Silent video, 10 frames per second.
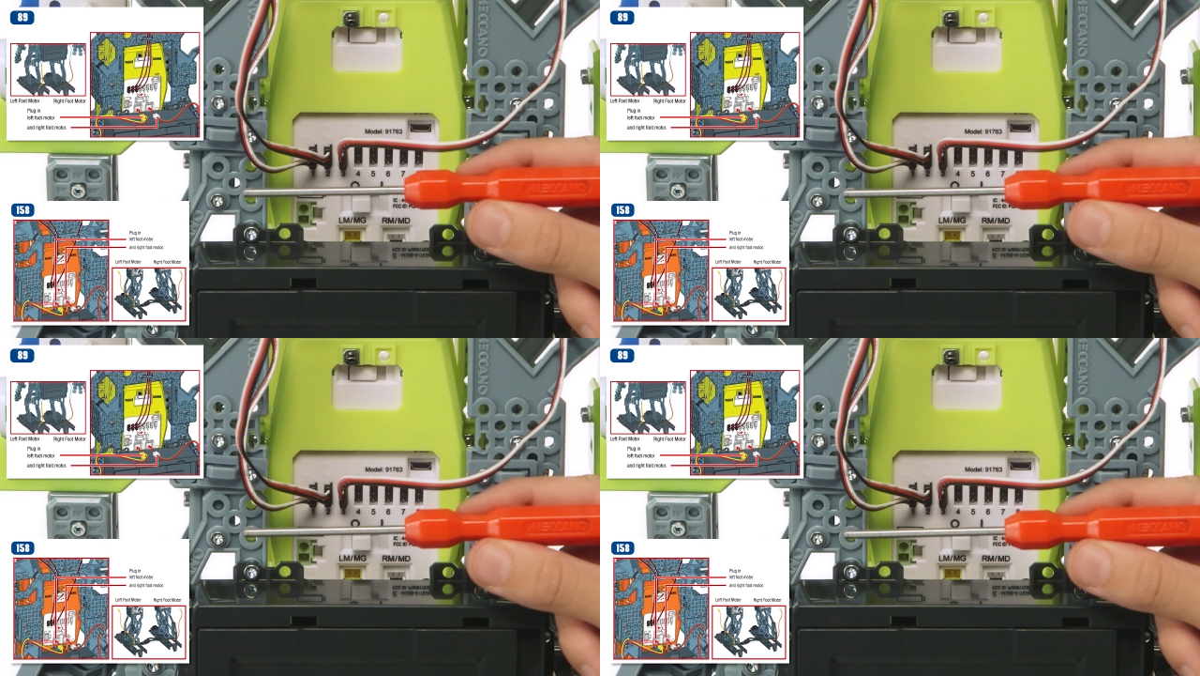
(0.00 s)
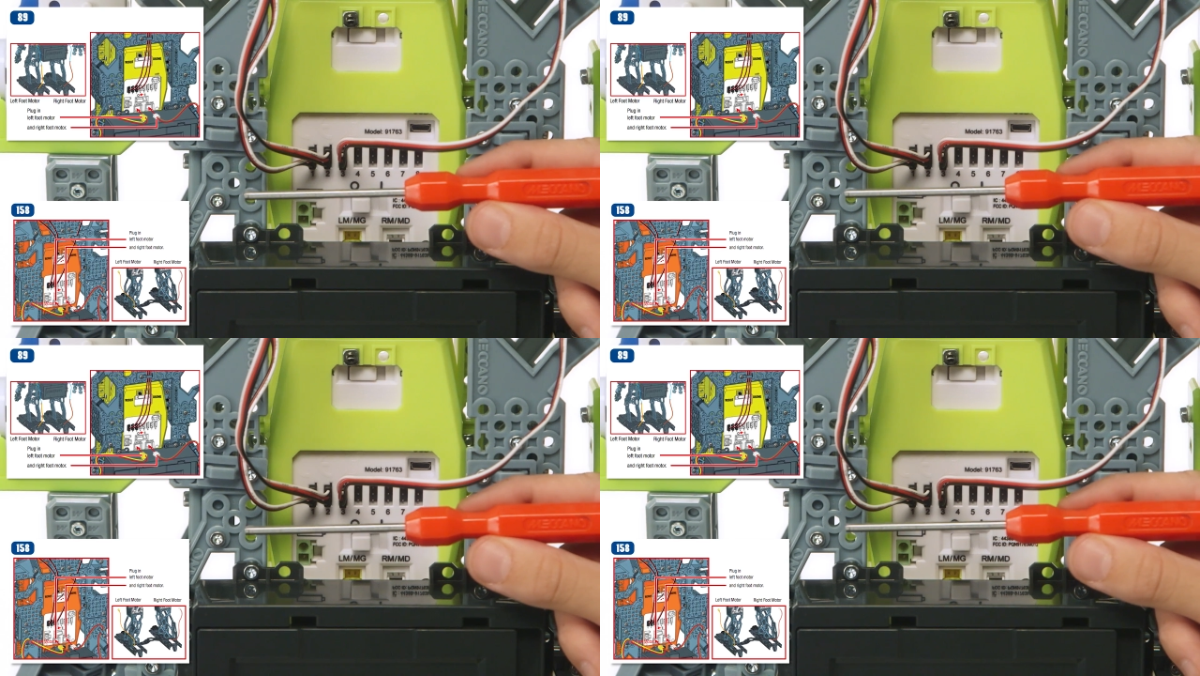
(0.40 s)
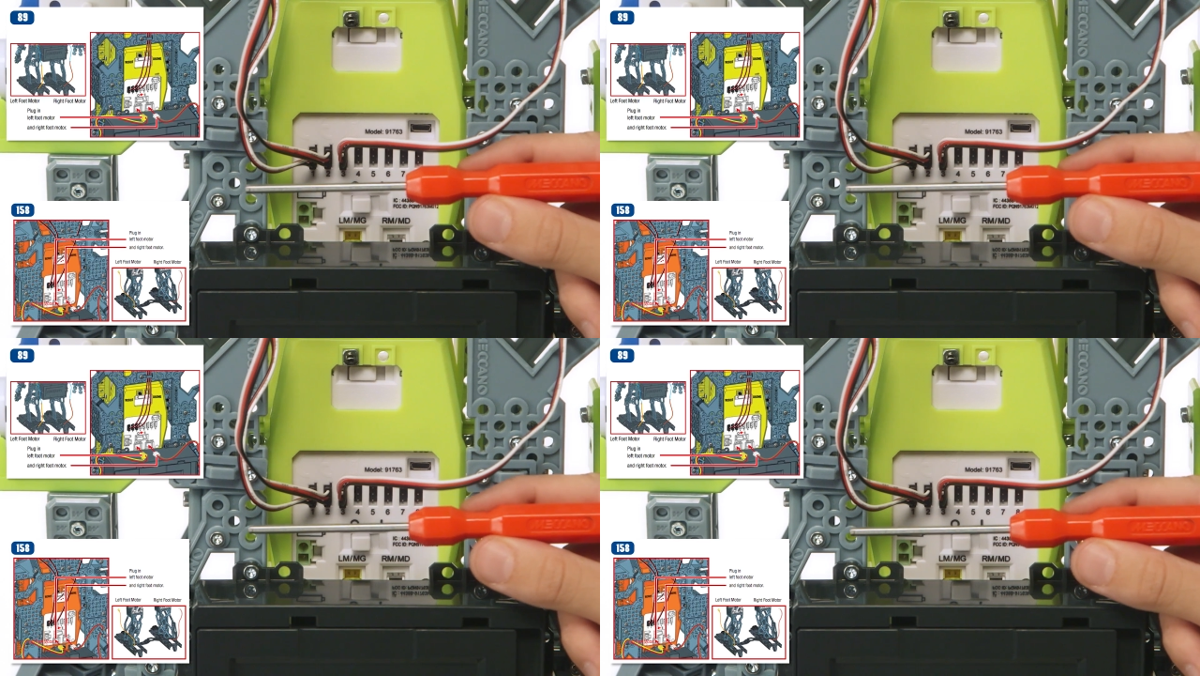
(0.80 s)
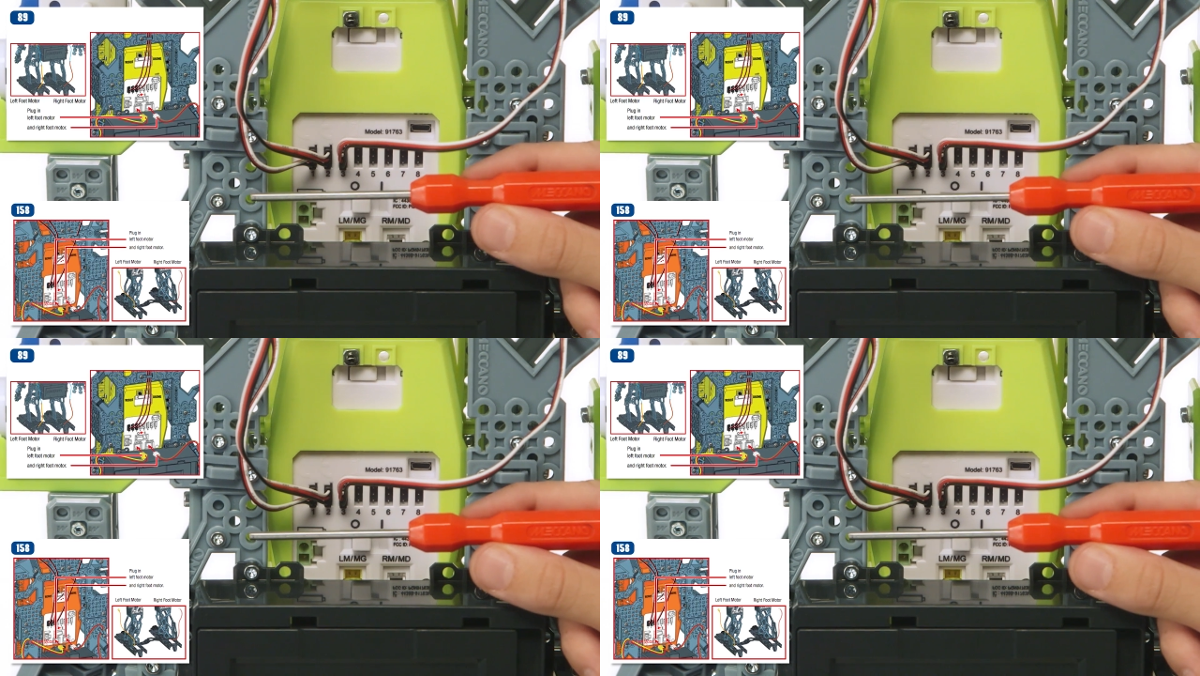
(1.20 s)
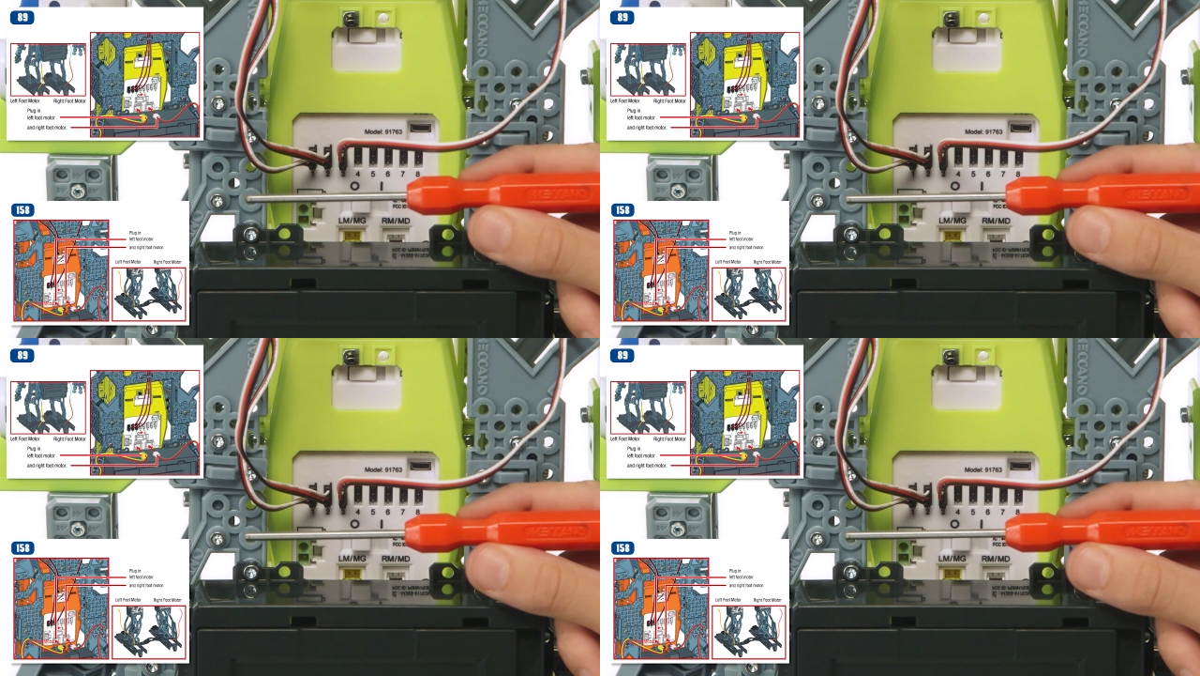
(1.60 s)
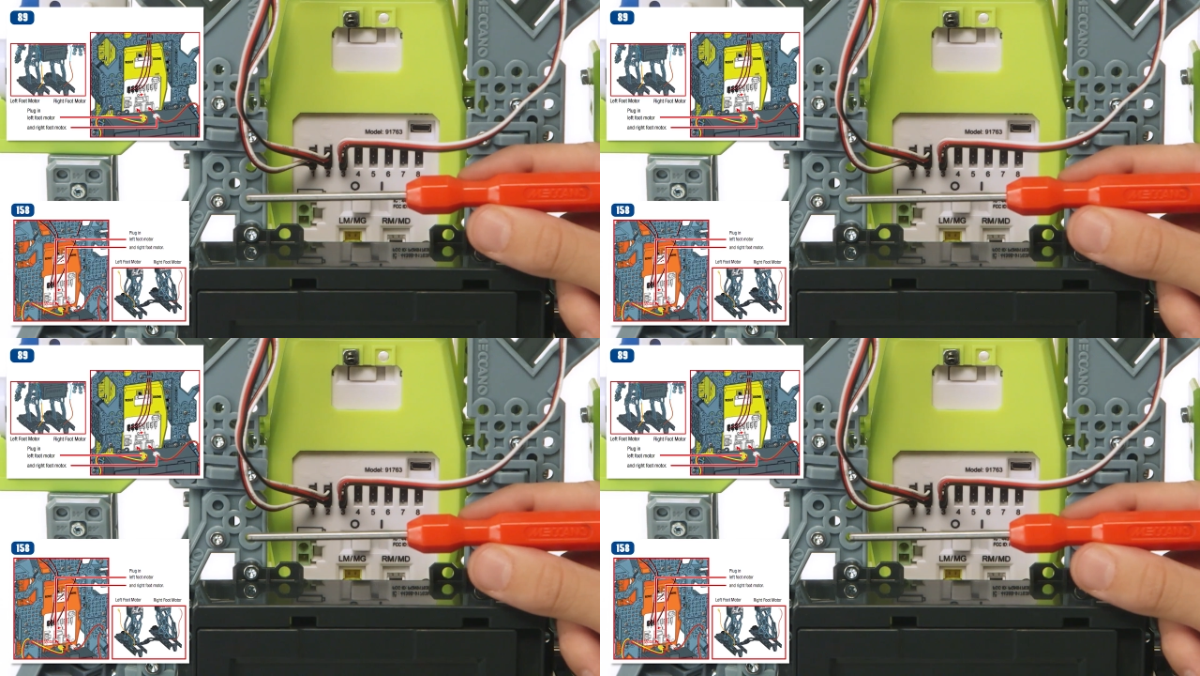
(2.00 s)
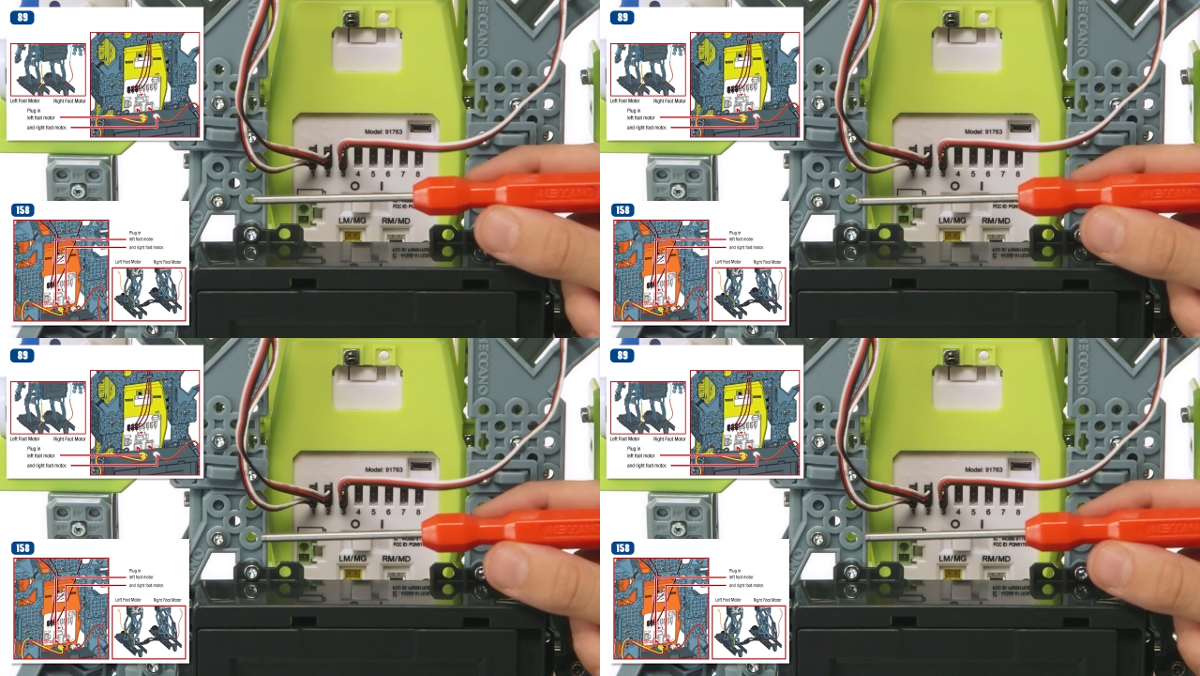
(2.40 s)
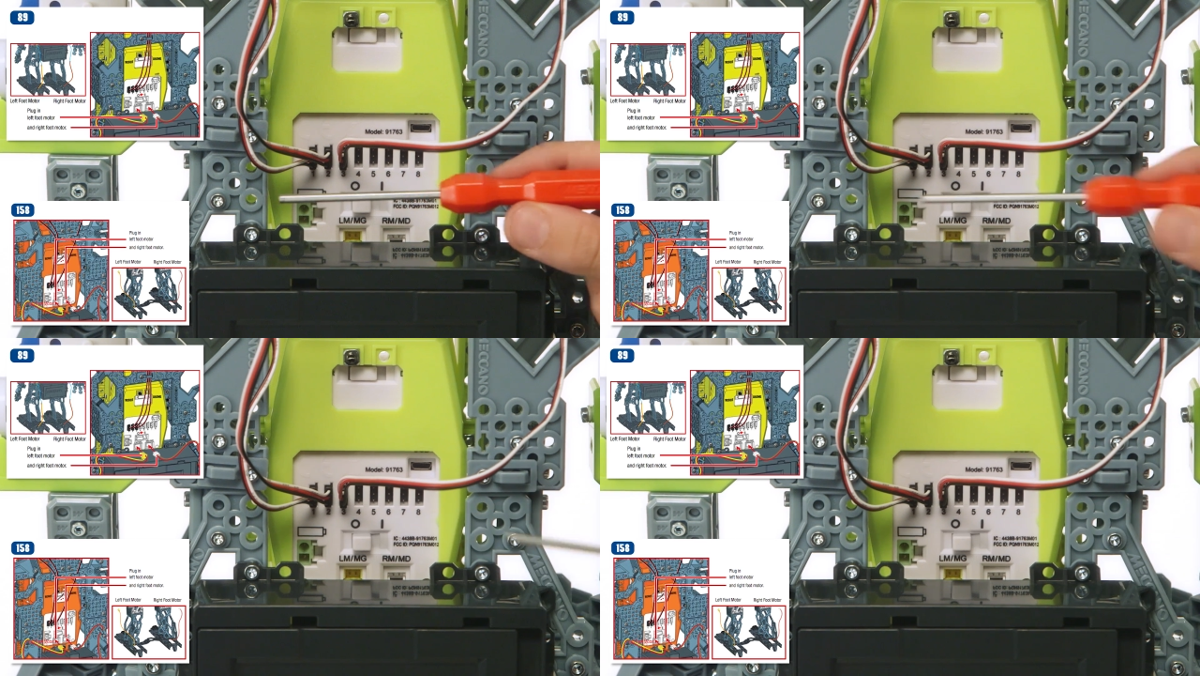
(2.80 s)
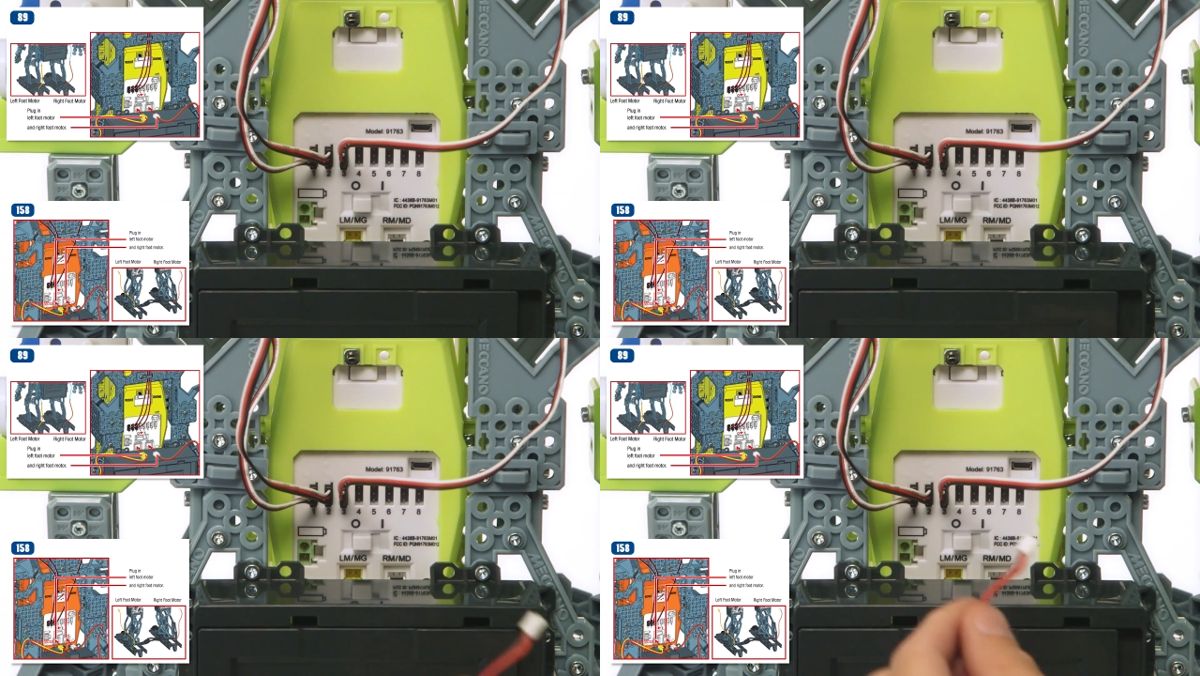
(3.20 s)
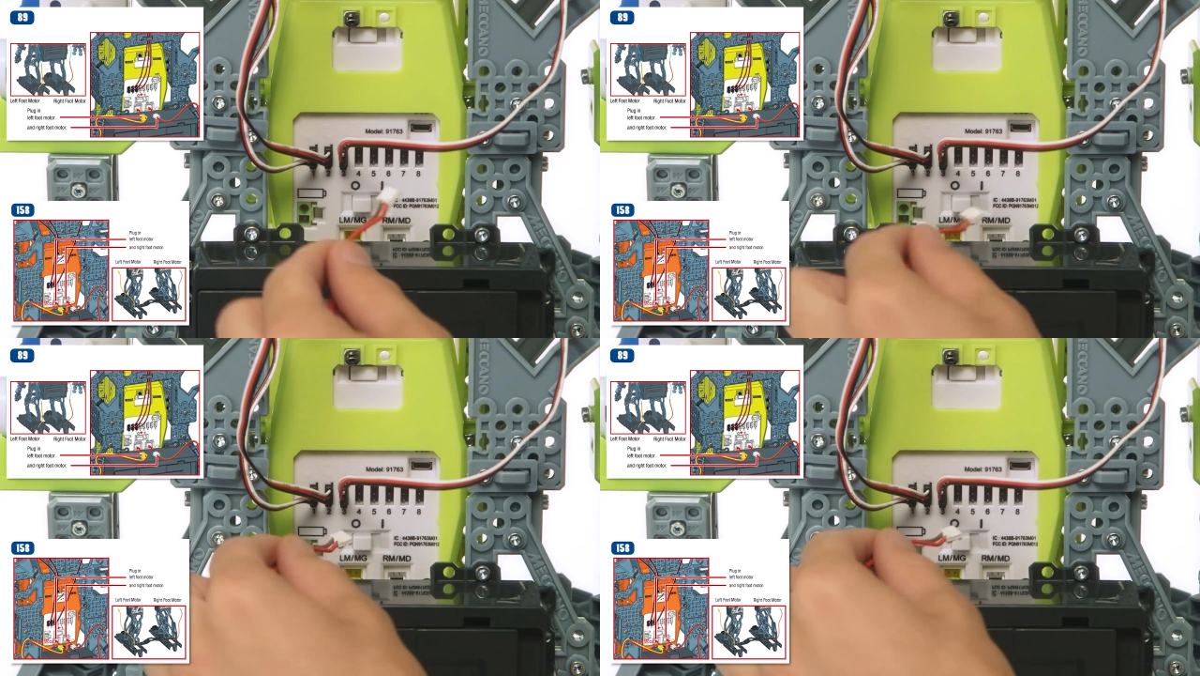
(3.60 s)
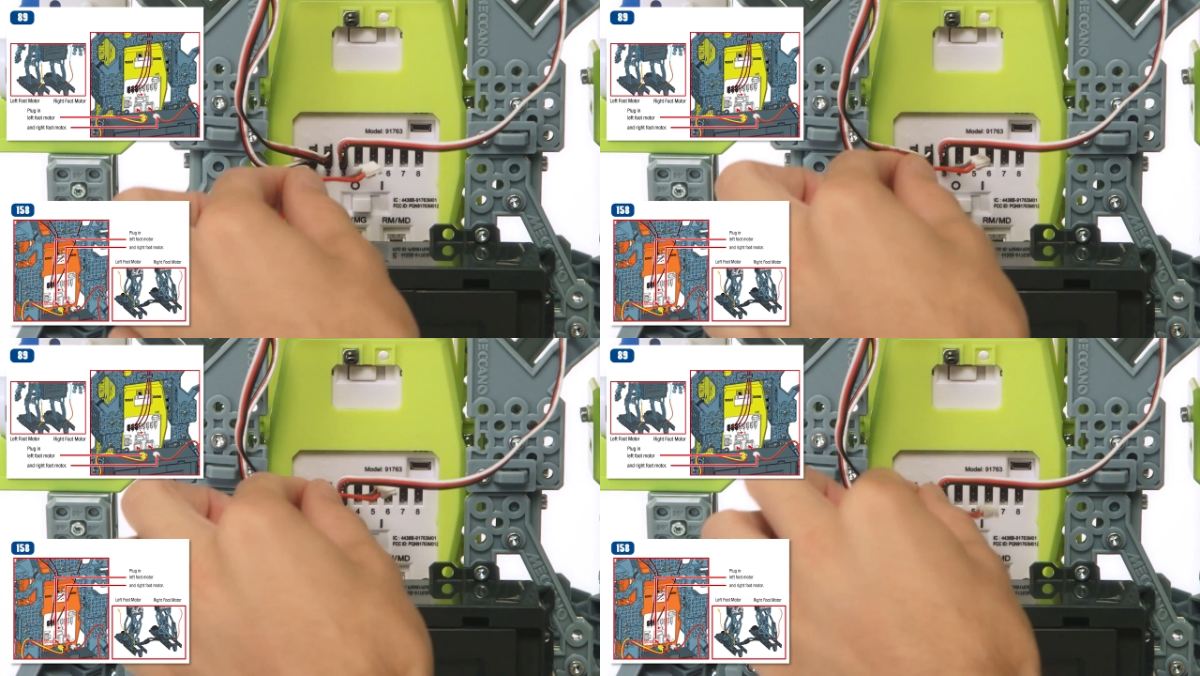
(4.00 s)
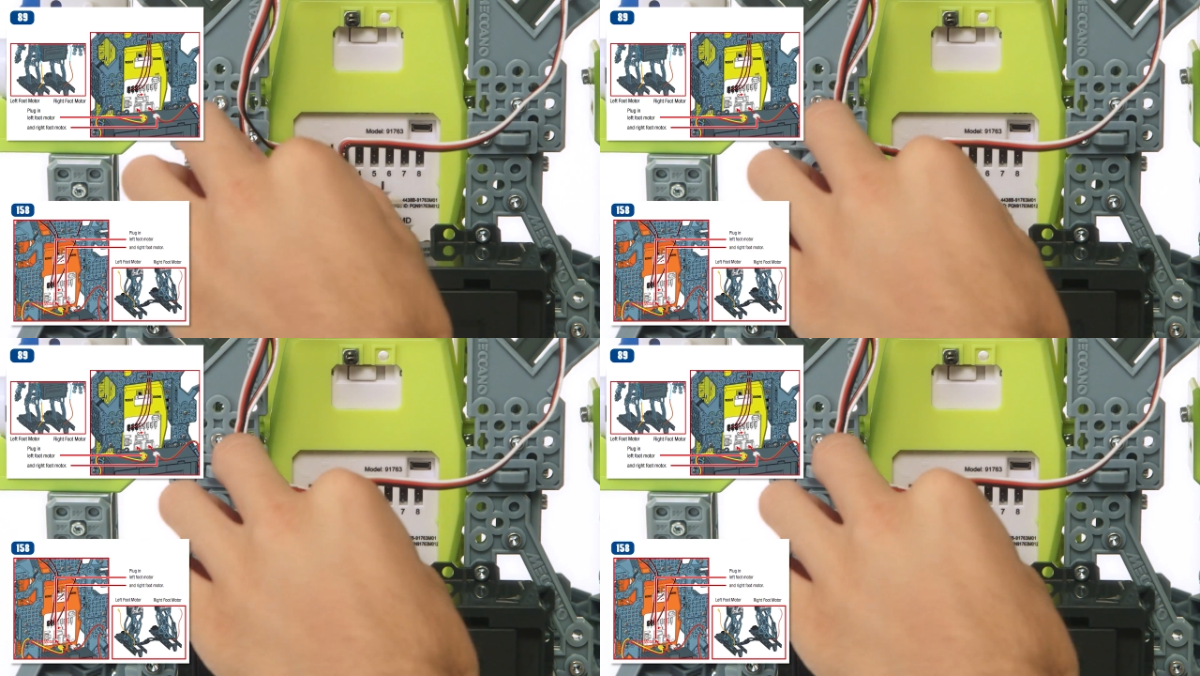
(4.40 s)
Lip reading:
[unreadable: no face in view]